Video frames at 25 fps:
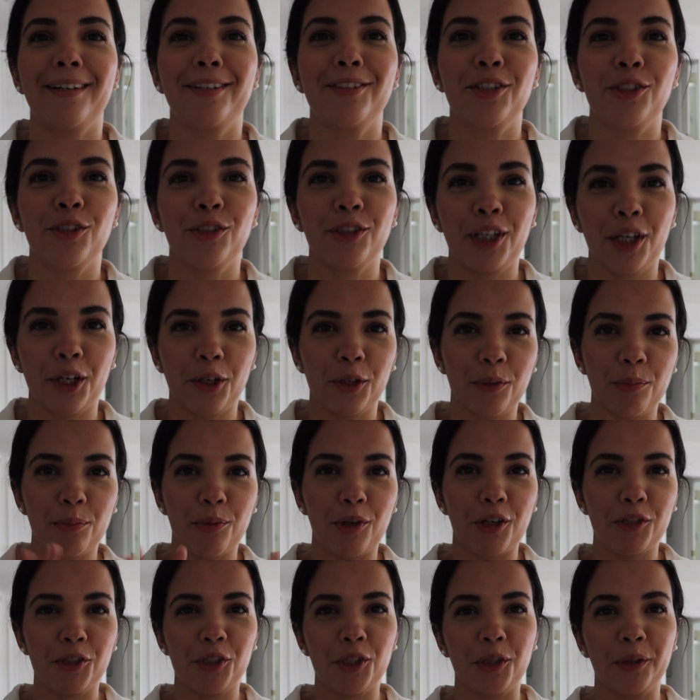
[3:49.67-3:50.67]
It's just Carrie
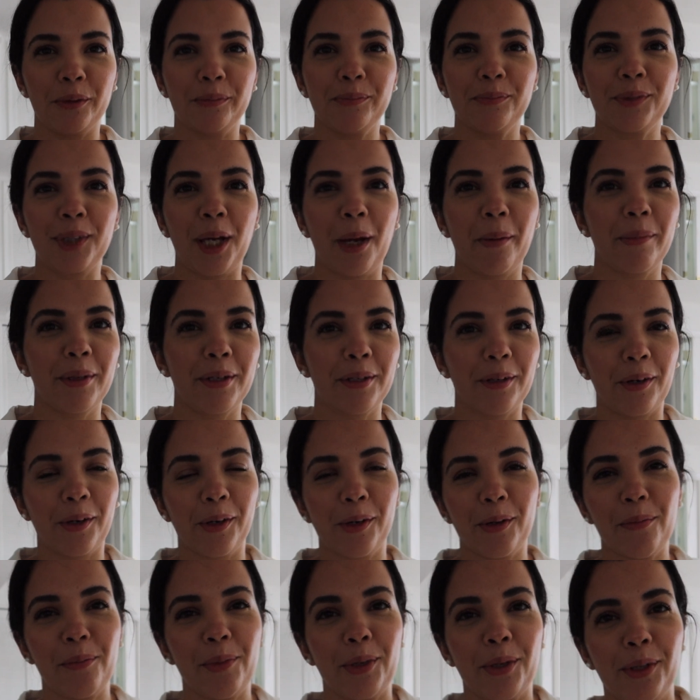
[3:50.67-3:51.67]
Bradshaw typing in her
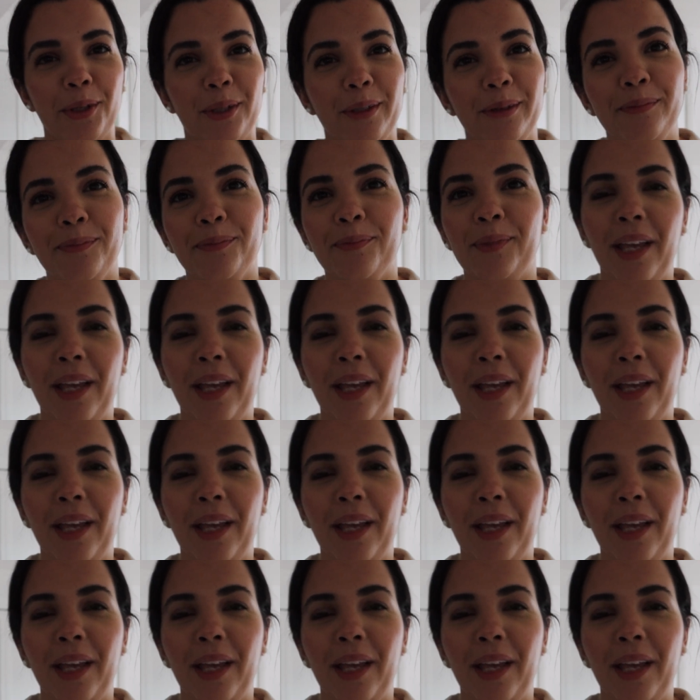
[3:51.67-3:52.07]
computer.